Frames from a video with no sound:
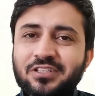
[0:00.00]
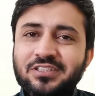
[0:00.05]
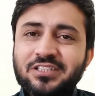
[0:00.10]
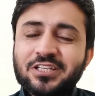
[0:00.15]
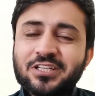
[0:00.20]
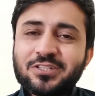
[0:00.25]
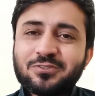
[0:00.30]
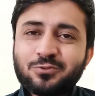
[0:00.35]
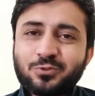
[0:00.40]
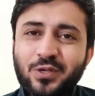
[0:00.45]

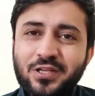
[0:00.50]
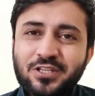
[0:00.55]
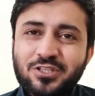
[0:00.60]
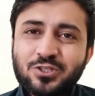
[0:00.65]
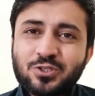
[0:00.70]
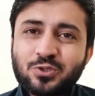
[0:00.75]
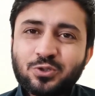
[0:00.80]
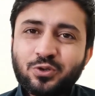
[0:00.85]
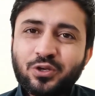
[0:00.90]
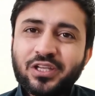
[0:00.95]
There is one
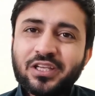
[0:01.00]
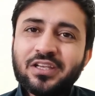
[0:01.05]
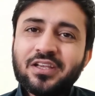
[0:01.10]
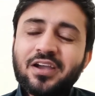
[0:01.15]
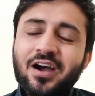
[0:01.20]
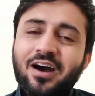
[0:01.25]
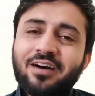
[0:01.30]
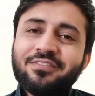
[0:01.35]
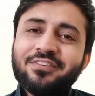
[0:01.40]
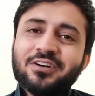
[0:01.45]
story
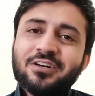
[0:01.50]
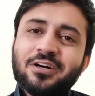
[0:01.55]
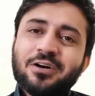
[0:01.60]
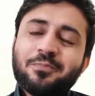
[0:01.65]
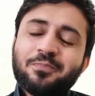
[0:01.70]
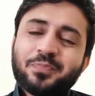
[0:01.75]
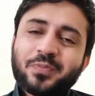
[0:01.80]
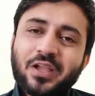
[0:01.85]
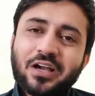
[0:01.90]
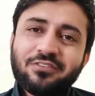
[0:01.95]
of
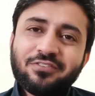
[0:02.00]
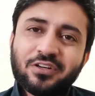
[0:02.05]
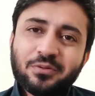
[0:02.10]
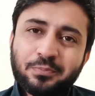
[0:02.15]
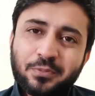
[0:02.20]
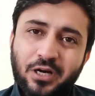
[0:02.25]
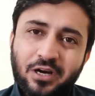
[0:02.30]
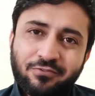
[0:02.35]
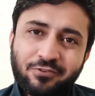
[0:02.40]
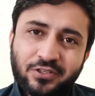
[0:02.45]

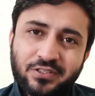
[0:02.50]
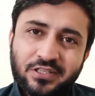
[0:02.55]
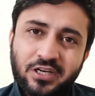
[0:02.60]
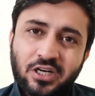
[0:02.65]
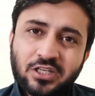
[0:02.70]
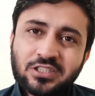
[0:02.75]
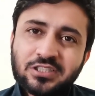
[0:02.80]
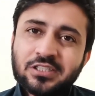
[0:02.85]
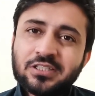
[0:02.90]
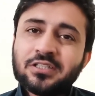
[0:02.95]
a
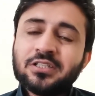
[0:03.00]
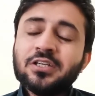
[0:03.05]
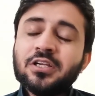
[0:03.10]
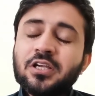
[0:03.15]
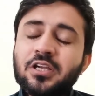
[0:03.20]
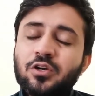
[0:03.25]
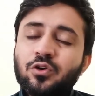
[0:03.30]
doctor